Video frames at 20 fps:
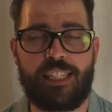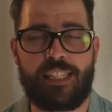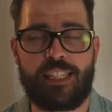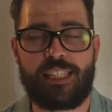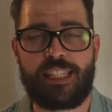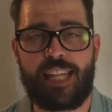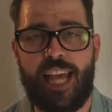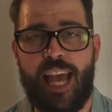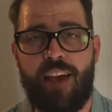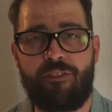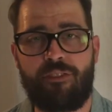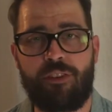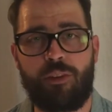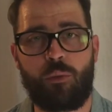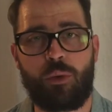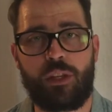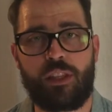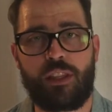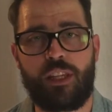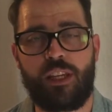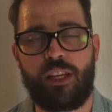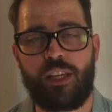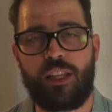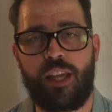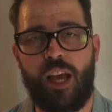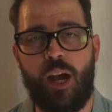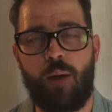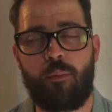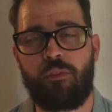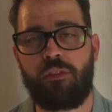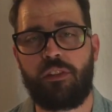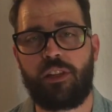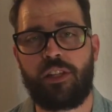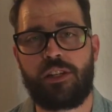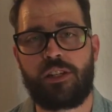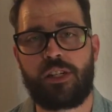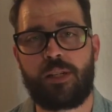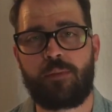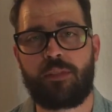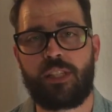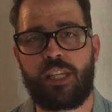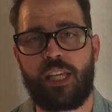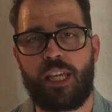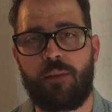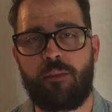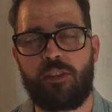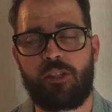a staff and with the help of the leadership team